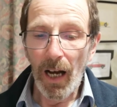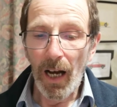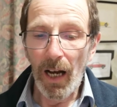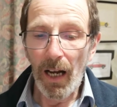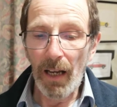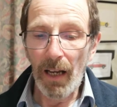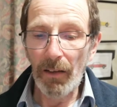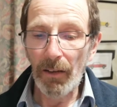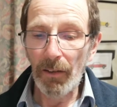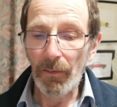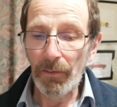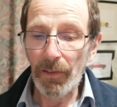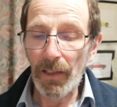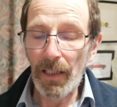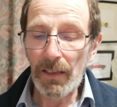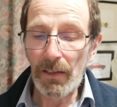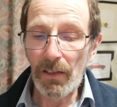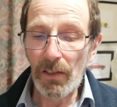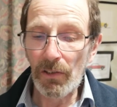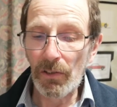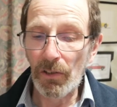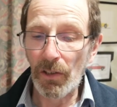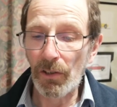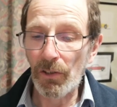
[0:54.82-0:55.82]
I have had
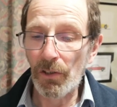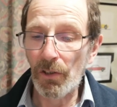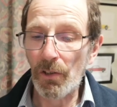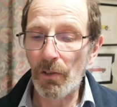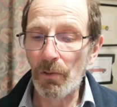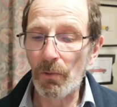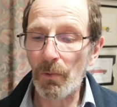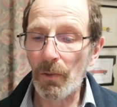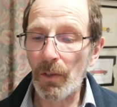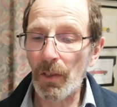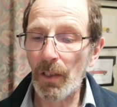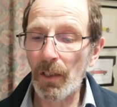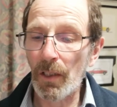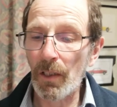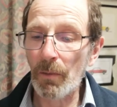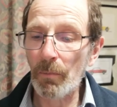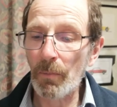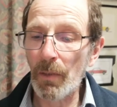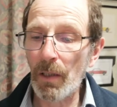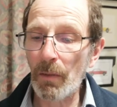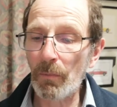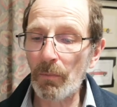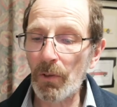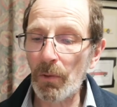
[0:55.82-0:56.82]
discussions with
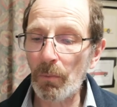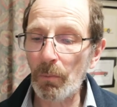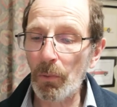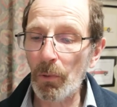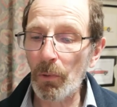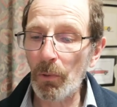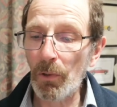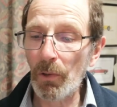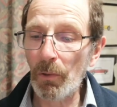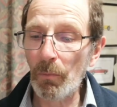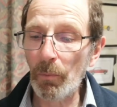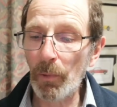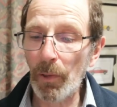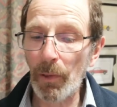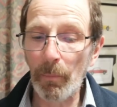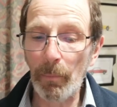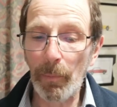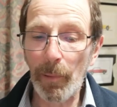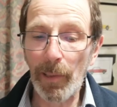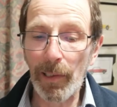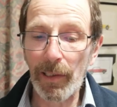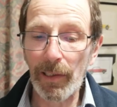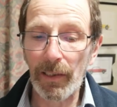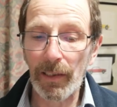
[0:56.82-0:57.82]
Kinomap support, but
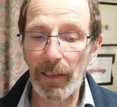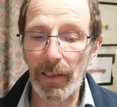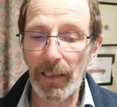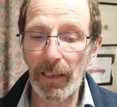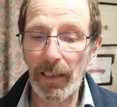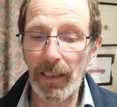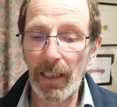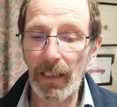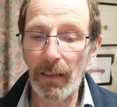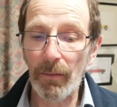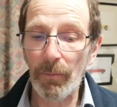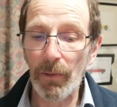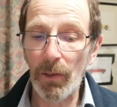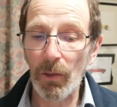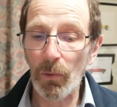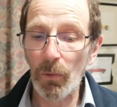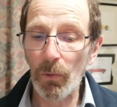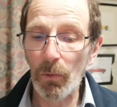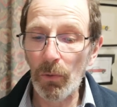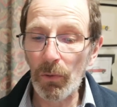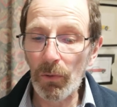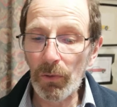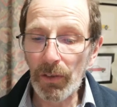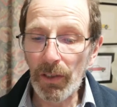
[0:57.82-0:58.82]
apparently I am the
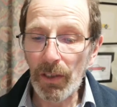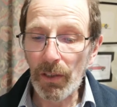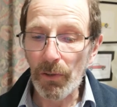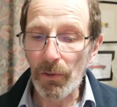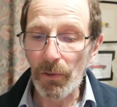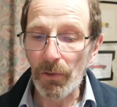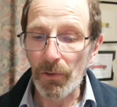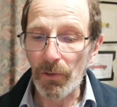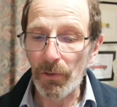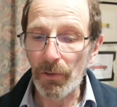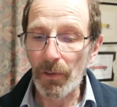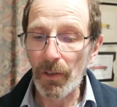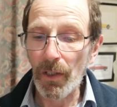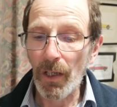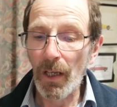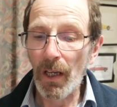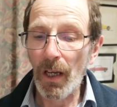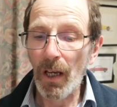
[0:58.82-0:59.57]
only user